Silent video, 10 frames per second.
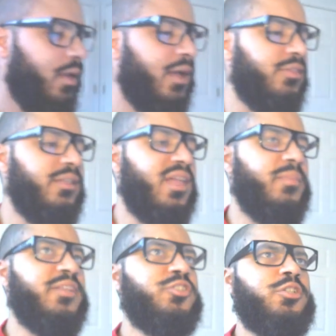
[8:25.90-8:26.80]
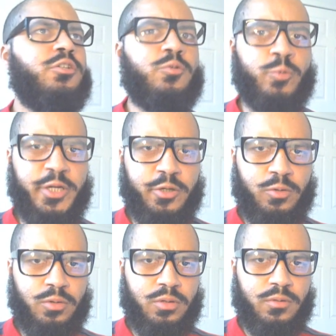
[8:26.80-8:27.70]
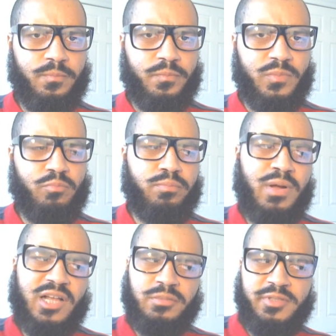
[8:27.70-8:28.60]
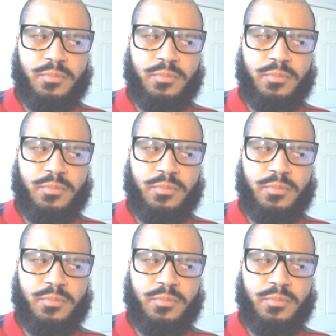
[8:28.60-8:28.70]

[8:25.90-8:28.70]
I think that means to grill. Possibly